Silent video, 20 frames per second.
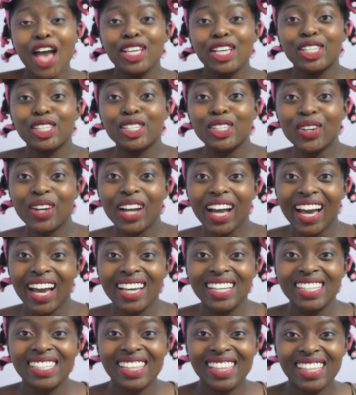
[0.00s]
So
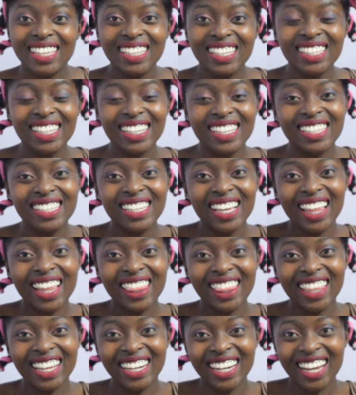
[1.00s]
guys, this is
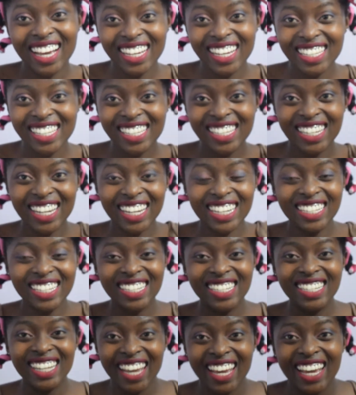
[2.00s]
the next
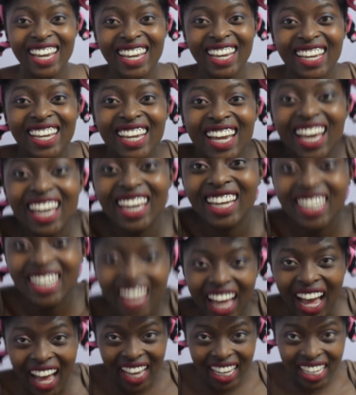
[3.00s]
day
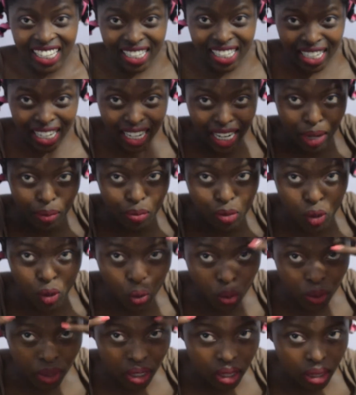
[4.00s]
and I slept
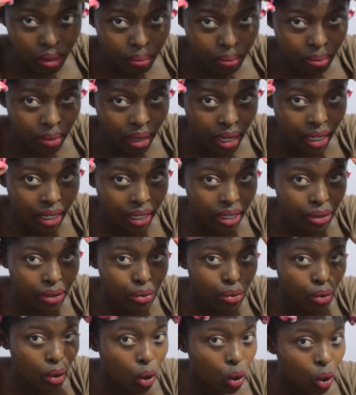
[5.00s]
with my
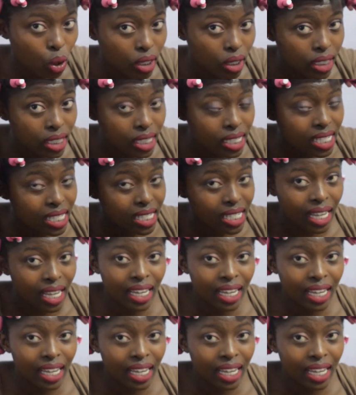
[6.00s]
rolls.